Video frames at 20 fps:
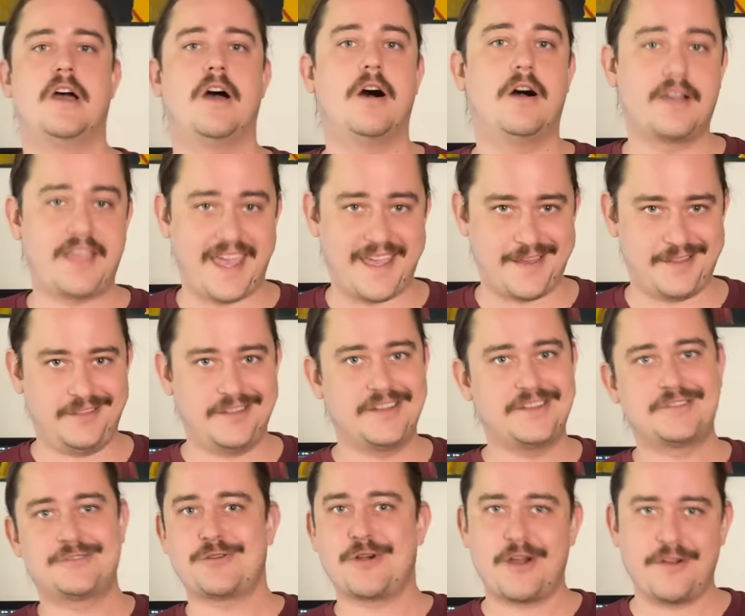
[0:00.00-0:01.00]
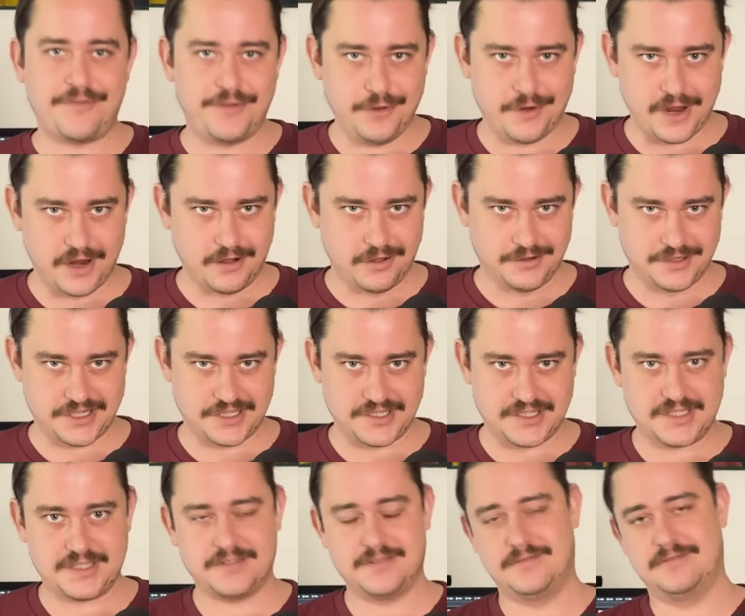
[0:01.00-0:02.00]
Okay, let's draw a few
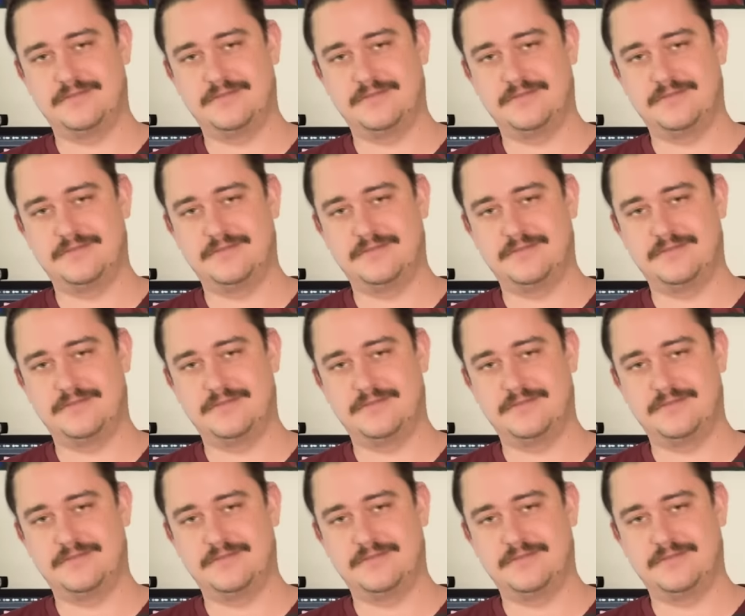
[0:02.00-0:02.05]
conclusions.